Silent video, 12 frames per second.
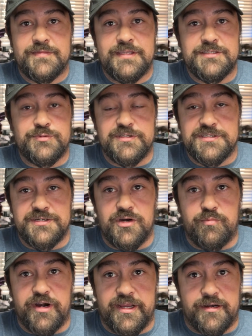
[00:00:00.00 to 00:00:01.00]
this one's a
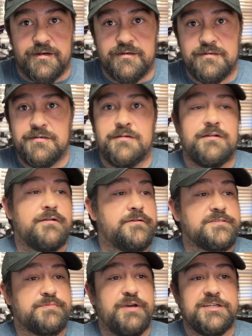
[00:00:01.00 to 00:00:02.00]
no-brainer.
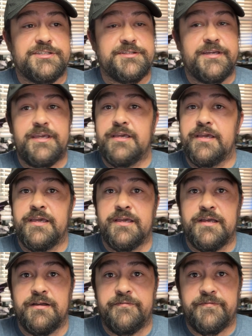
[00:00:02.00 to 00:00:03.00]
Especially
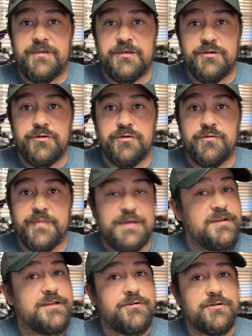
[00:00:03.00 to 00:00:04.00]
if you
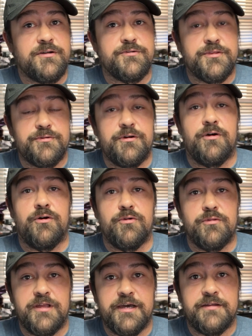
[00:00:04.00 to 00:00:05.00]
maybe don't go through a
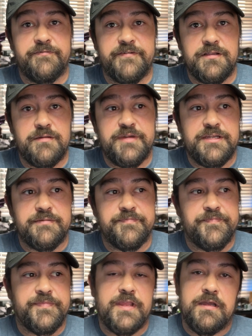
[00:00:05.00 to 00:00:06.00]
whole lot of filament,
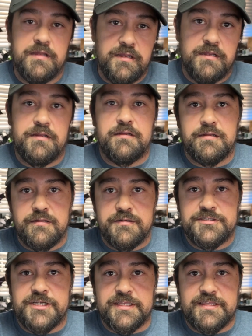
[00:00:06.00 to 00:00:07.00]

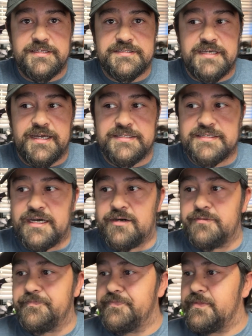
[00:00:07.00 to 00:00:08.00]
check these guys
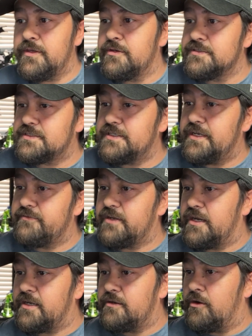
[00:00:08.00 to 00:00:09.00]
out. You can see I've
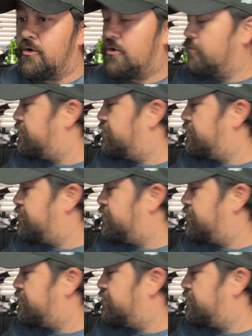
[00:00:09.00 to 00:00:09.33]
got a whole